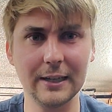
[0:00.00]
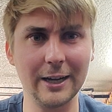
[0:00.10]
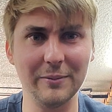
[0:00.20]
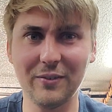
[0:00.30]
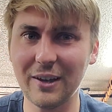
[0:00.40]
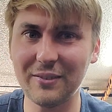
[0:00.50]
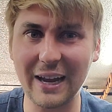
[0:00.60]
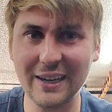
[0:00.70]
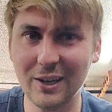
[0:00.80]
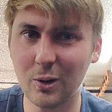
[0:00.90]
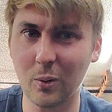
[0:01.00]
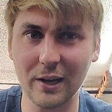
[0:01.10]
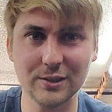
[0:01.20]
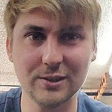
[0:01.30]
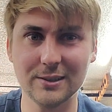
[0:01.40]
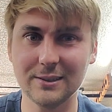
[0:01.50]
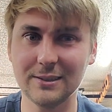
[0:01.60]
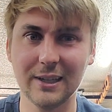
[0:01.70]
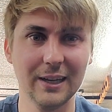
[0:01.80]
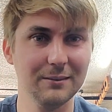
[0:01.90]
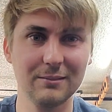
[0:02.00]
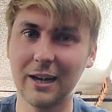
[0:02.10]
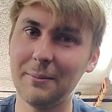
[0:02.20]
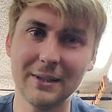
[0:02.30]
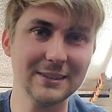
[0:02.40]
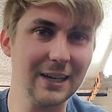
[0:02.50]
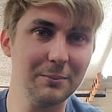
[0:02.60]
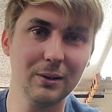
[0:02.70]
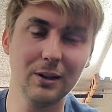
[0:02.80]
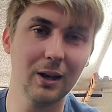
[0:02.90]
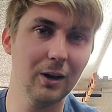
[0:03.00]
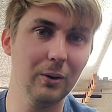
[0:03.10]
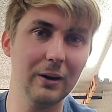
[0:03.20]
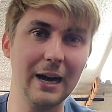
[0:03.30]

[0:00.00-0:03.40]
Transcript: If you have any questions, comment down below.